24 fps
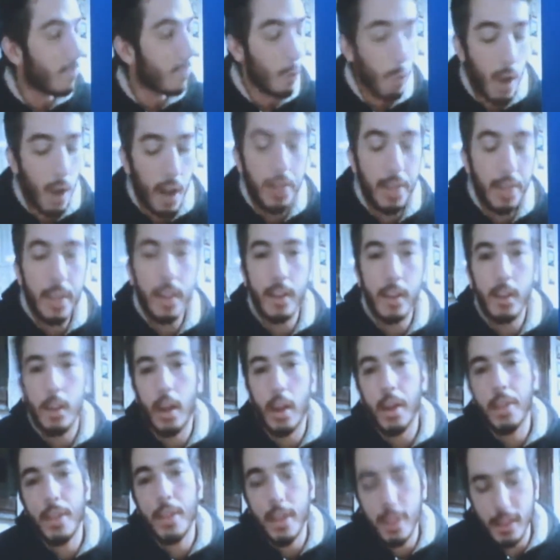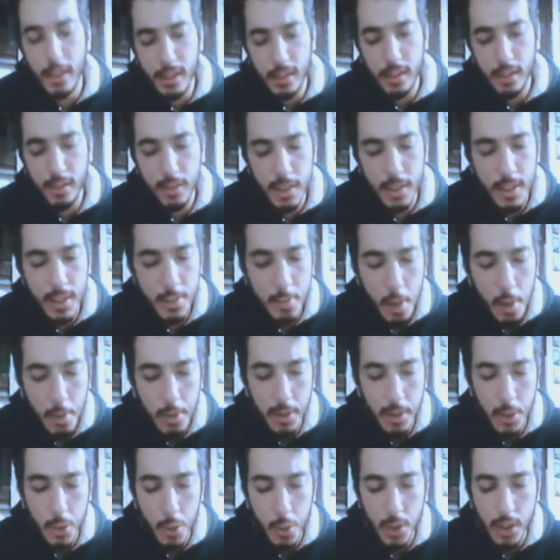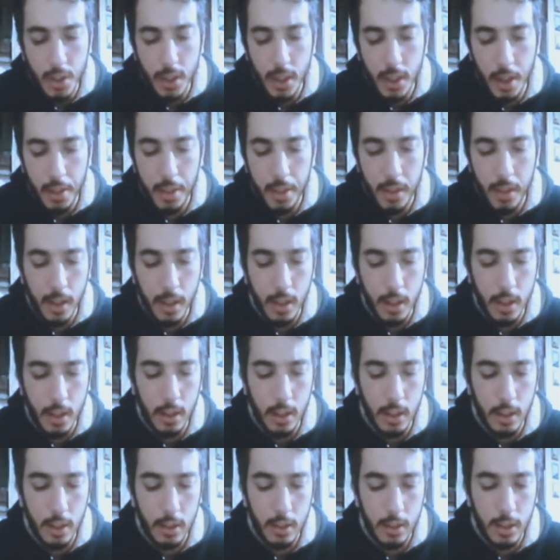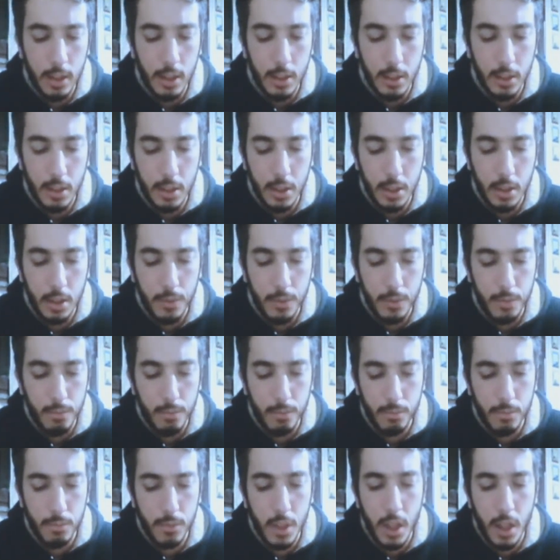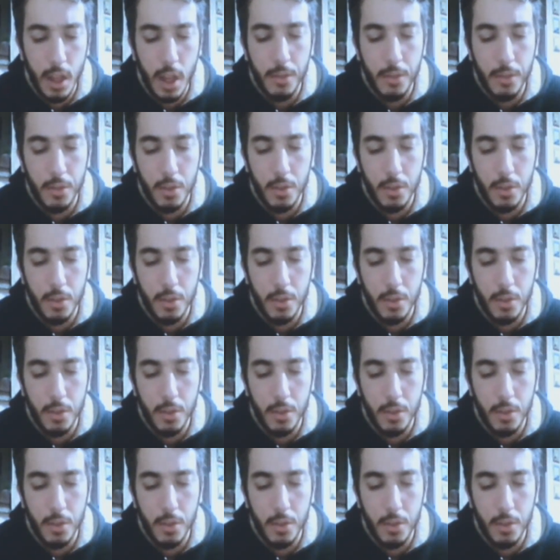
well, I think in this moment Sweden, I think they have